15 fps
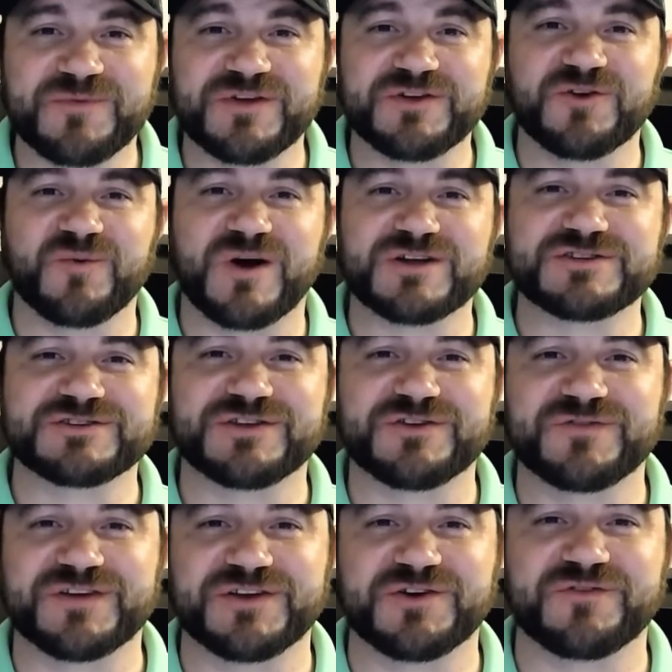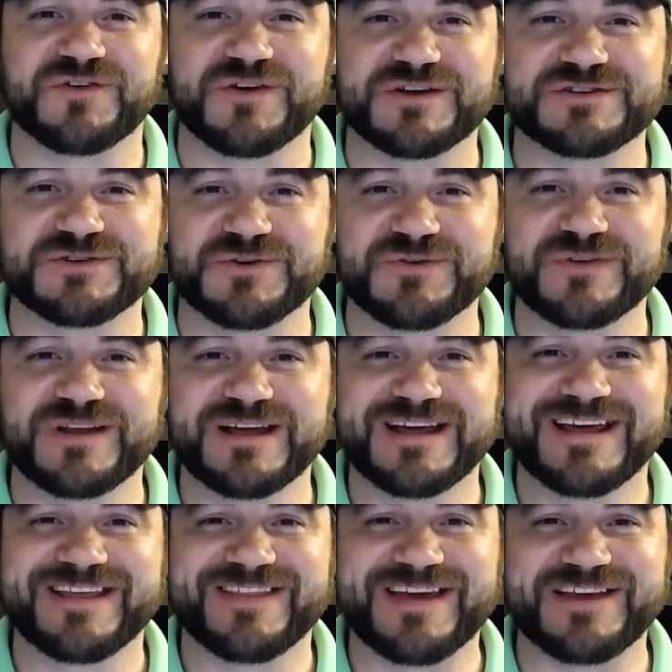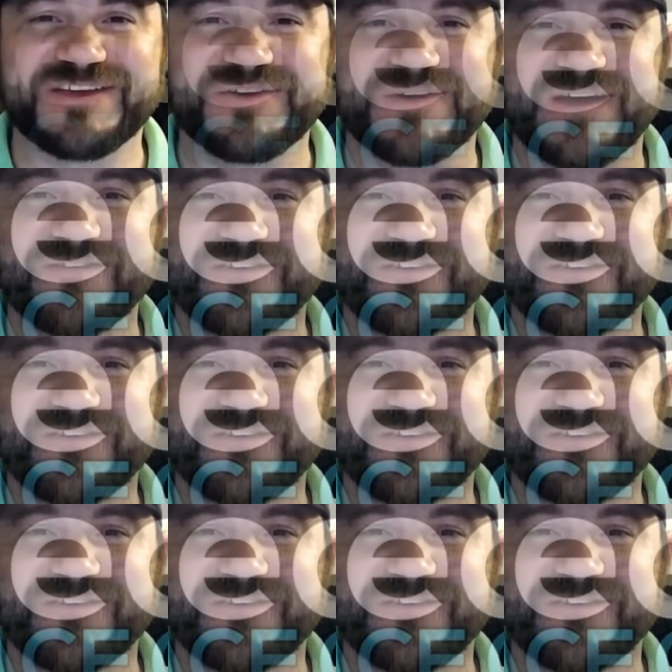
that you'll watch another video very soon. Thank you. Have